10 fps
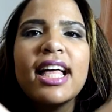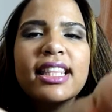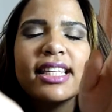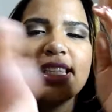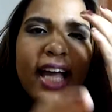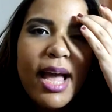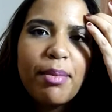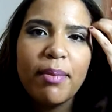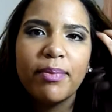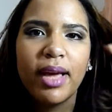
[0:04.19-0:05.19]
This time
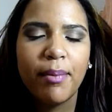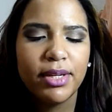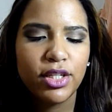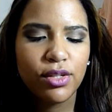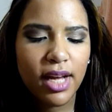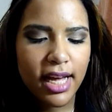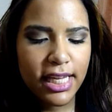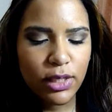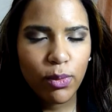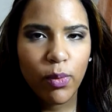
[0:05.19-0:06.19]
I'm coming to you
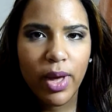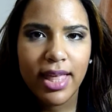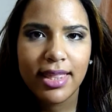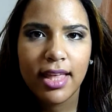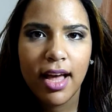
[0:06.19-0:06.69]
guys with